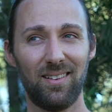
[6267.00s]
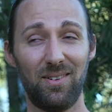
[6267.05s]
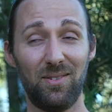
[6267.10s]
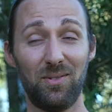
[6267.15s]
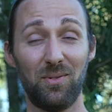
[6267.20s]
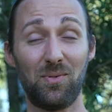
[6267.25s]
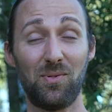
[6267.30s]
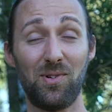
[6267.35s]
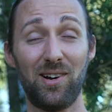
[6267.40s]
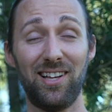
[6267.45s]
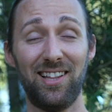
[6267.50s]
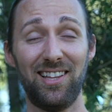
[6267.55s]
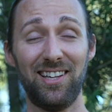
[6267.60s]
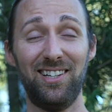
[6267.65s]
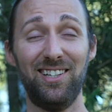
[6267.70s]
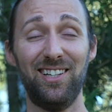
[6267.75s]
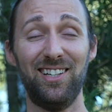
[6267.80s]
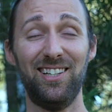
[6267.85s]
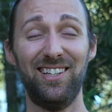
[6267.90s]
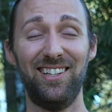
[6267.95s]
Really
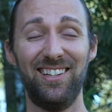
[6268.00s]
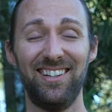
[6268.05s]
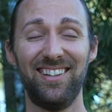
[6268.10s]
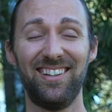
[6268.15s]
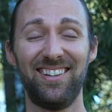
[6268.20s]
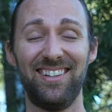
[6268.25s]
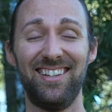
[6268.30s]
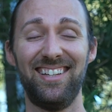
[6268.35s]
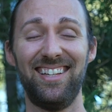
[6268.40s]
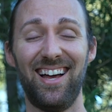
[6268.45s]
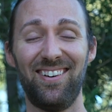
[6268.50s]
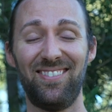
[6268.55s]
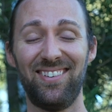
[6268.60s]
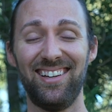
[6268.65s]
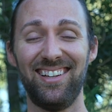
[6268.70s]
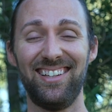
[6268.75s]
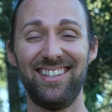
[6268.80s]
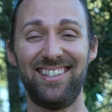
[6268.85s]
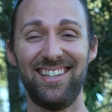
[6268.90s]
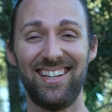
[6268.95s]
good. Gonna
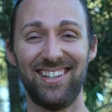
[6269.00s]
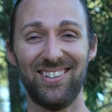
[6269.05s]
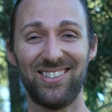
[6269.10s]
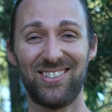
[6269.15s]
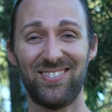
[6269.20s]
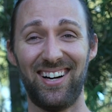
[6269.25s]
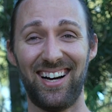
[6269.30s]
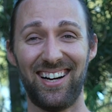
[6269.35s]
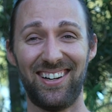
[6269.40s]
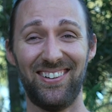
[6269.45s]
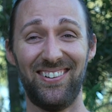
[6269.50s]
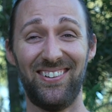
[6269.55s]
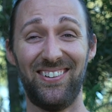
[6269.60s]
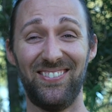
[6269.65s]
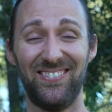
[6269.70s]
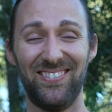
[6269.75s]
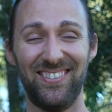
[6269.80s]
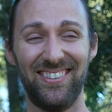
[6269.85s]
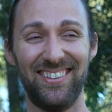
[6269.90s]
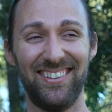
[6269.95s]
definitely take those back home.